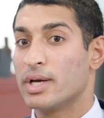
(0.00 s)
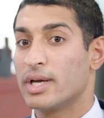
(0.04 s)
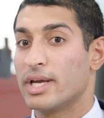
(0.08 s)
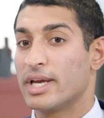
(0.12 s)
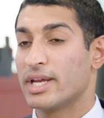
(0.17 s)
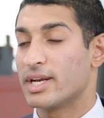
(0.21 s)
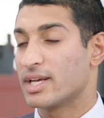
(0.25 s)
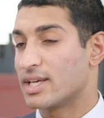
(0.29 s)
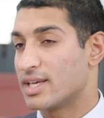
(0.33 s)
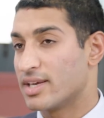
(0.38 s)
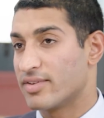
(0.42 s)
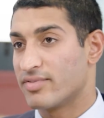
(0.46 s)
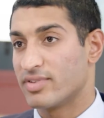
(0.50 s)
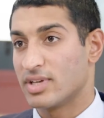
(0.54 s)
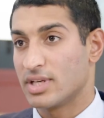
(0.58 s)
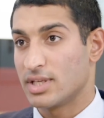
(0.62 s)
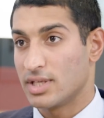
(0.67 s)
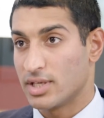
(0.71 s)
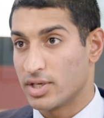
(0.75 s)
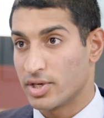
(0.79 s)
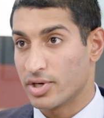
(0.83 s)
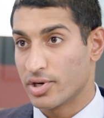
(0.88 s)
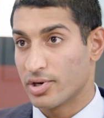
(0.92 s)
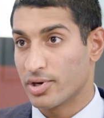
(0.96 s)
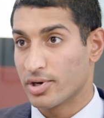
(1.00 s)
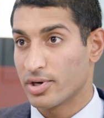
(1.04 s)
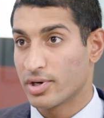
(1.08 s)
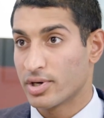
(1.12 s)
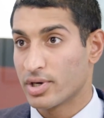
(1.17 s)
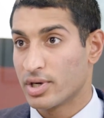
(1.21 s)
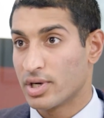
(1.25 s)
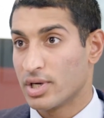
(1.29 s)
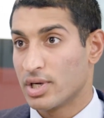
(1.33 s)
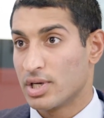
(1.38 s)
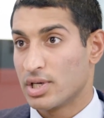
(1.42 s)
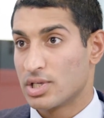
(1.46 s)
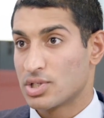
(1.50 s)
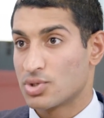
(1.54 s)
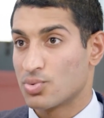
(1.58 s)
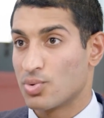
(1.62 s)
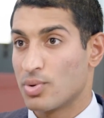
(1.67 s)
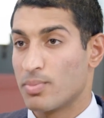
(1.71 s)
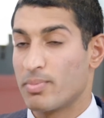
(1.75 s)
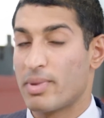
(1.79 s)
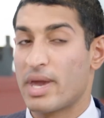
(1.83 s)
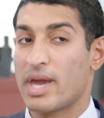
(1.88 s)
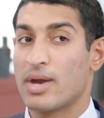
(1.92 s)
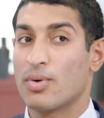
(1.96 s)
in a given year. So
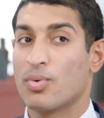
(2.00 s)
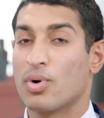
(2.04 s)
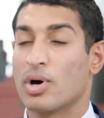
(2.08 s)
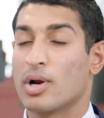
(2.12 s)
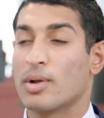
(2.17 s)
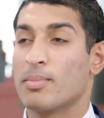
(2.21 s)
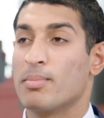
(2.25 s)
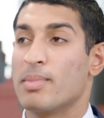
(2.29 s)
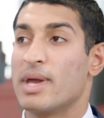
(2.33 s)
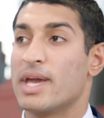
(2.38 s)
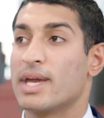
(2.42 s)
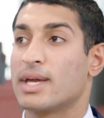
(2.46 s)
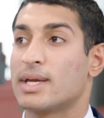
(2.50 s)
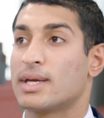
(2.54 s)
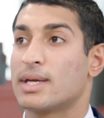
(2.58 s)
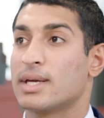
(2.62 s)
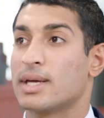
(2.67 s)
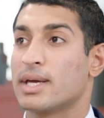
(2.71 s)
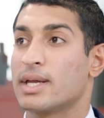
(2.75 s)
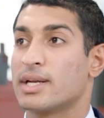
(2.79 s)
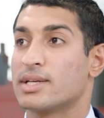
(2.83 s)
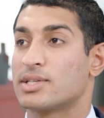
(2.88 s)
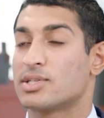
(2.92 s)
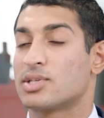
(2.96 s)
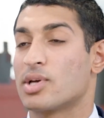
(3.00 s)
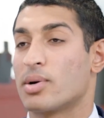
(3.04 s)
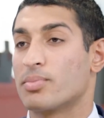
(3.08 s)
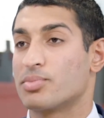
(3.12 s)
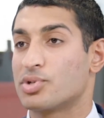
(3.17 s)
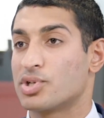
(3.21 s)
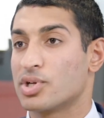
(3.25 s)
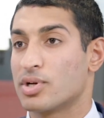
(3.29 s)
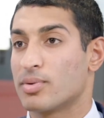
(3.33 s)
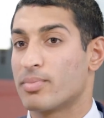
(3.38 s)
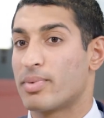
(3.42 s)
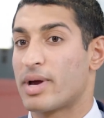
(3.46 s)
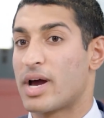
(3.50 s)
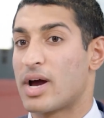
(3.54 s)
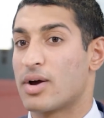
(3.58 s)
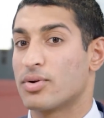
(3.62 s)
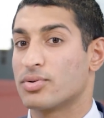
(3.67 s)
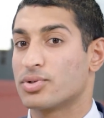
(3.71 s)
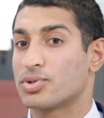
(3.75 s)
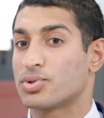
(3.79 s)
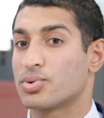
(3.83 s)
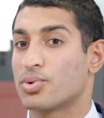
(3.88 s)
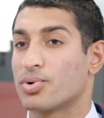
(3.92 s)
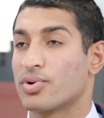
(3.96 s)
we may want to make an assumption
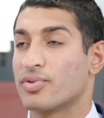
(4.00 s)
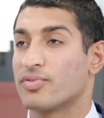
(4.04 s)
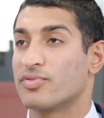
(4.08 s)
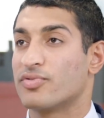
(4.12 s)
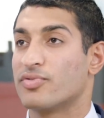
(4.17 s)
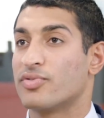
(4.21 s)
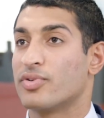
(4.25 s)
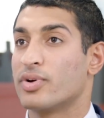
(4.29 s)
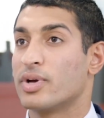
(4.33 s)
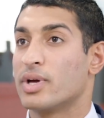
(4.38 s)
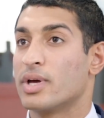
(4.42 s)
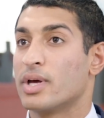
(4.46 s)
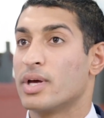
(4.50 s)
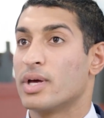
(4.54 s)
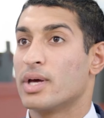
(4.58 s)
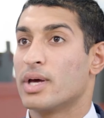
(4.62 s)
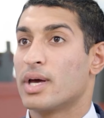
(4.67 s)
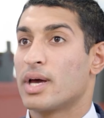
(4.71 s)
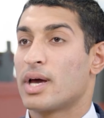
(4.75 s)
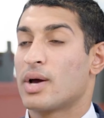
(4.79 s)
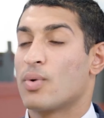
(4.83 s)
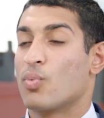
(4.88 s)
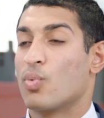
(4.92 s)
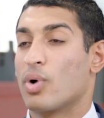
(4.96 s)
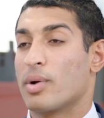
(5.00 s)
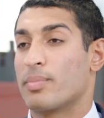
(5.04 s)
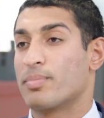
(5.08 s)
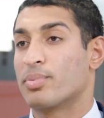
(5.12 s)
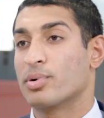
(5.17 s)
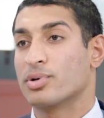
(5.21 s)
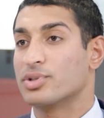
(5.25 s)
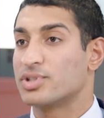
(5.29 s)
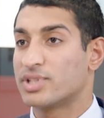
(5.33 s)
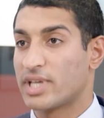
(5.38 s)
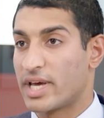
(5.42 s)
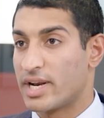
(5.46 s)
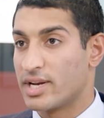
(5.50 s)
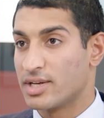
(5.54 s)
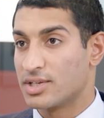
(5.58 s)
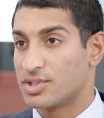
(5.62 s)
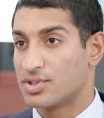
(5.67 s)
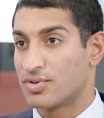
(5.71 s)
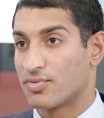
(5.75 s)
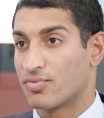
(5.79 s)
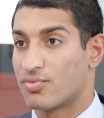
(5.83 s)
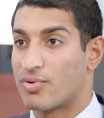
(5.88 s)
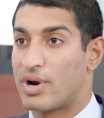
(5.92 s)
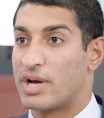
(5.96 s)
about sort of what
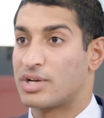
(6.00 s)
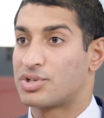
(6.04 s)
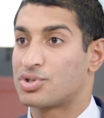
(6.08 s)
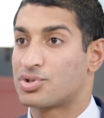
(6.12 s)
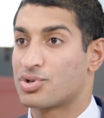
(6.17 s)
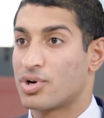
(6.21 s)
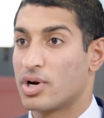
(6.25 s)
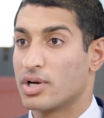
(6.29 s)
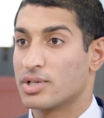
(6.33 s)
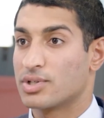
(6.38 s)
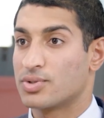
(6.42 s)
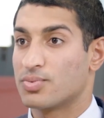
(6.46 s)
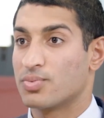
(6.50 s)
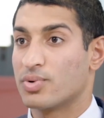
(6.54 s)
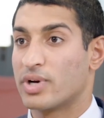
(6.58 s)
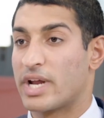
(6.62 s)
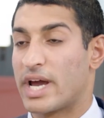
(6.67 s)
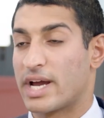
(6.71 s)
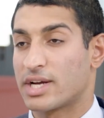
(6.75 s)
percentage of restaurants would